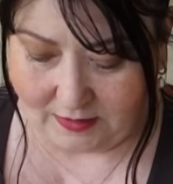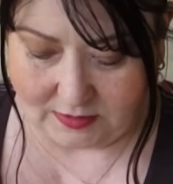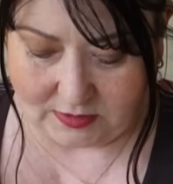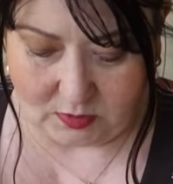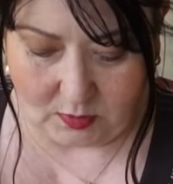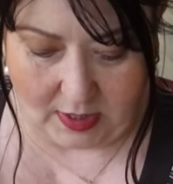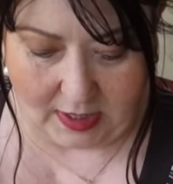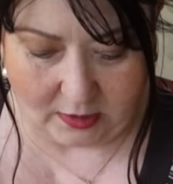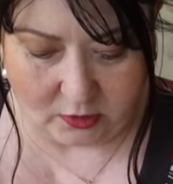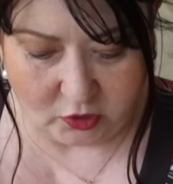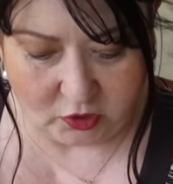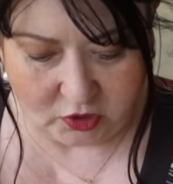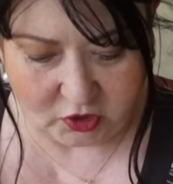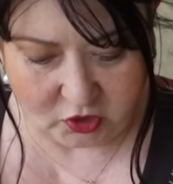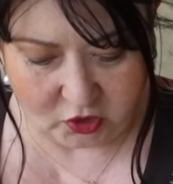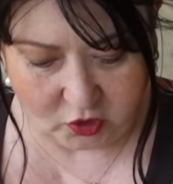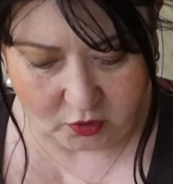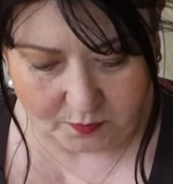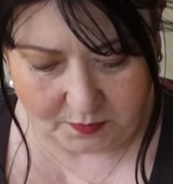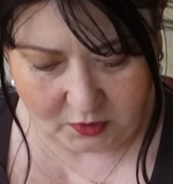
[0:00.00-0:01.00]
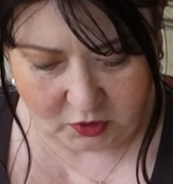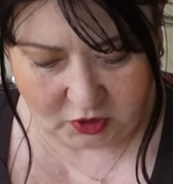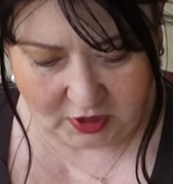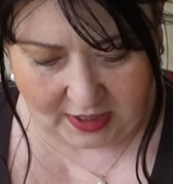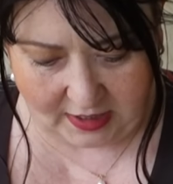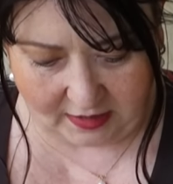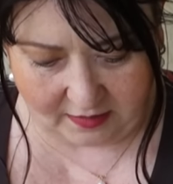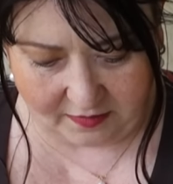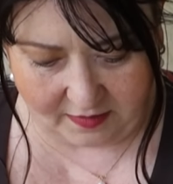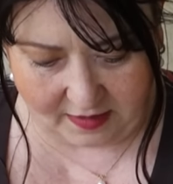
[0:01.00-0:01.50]
So I'll just double
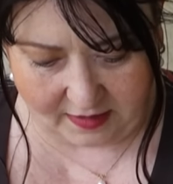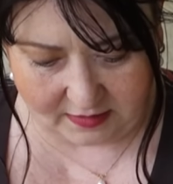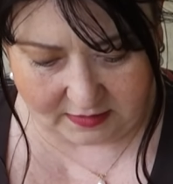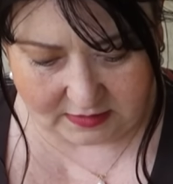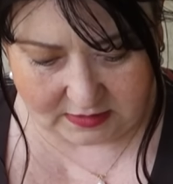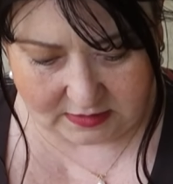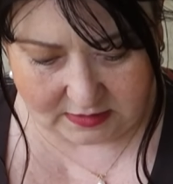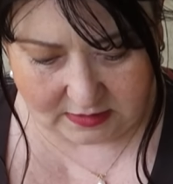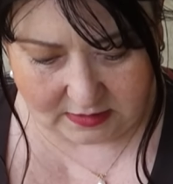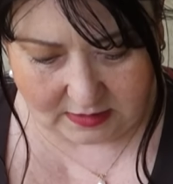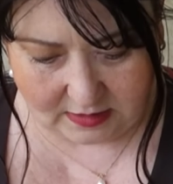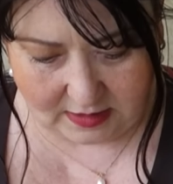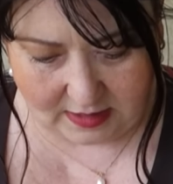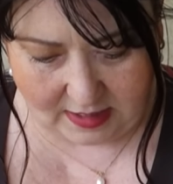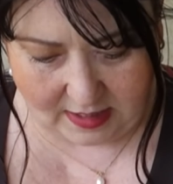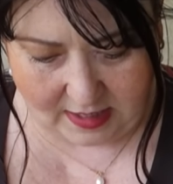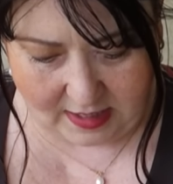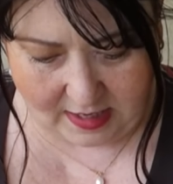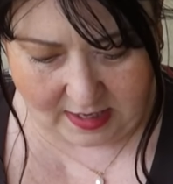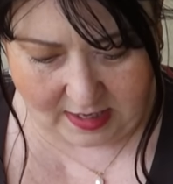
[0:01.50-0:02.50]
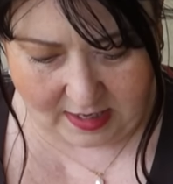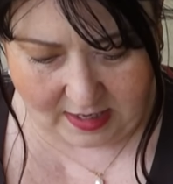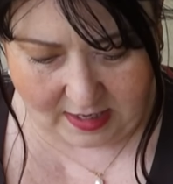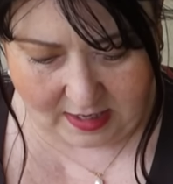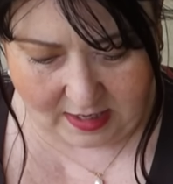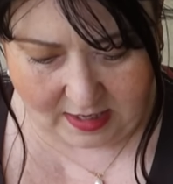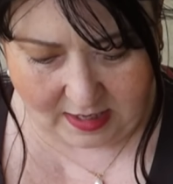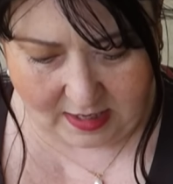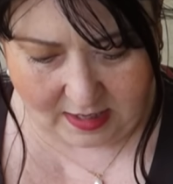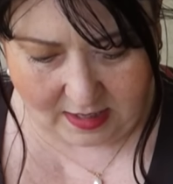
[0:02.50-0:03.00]
check that.
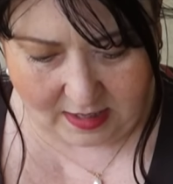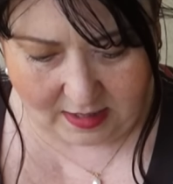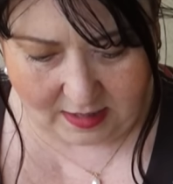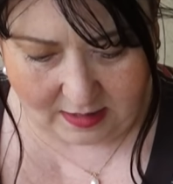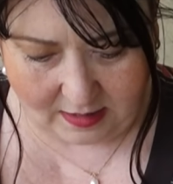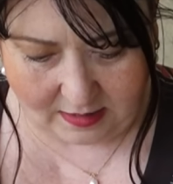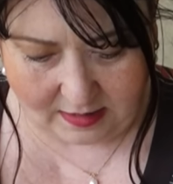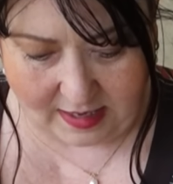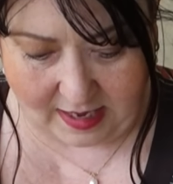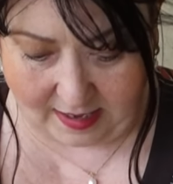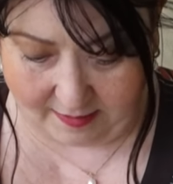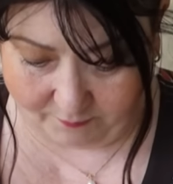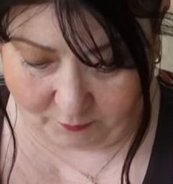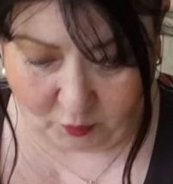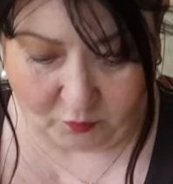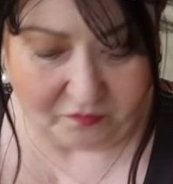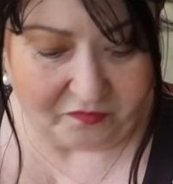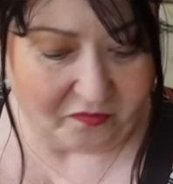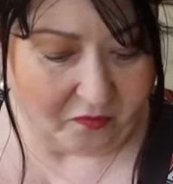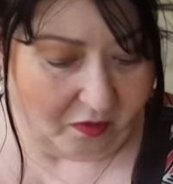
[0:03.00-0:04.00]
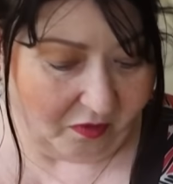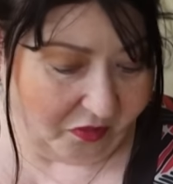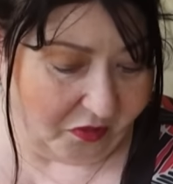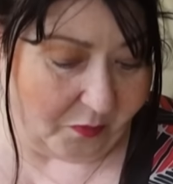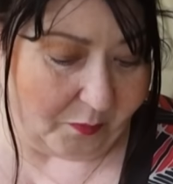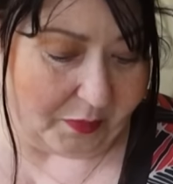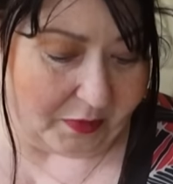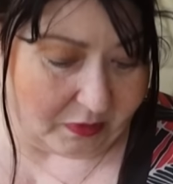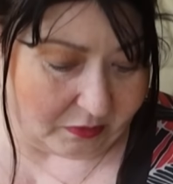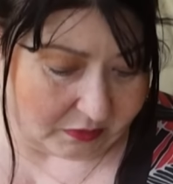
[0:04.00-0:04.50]
Uh, yeah, unfold
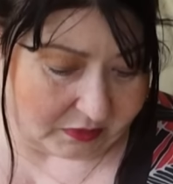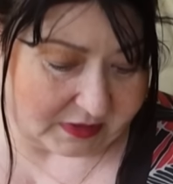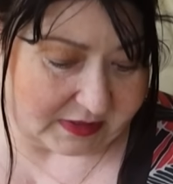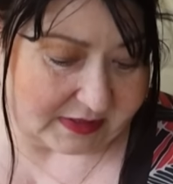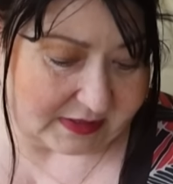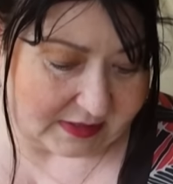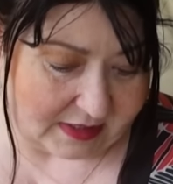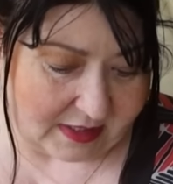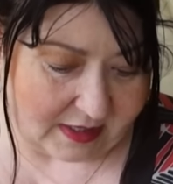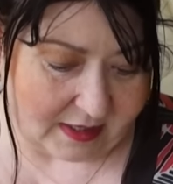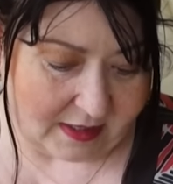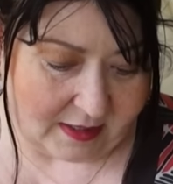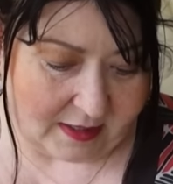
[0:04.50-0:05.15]
the boots.